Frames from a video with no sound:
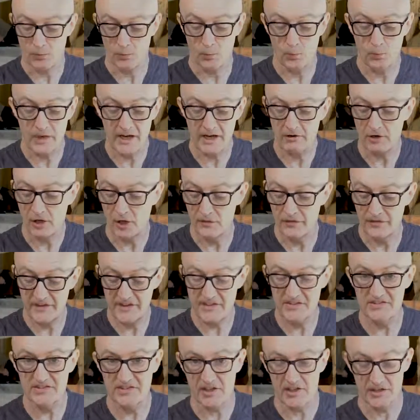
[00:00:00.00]
we're on this
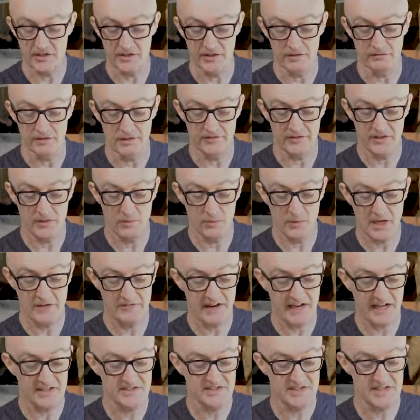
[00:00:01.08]
side of the river. We have
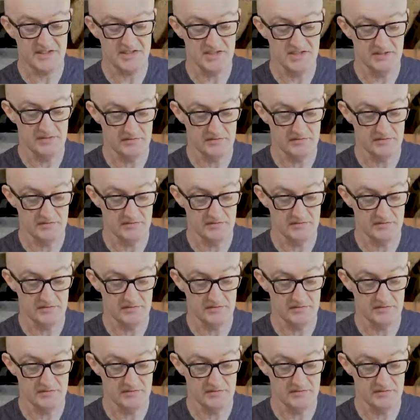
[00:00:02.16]
access,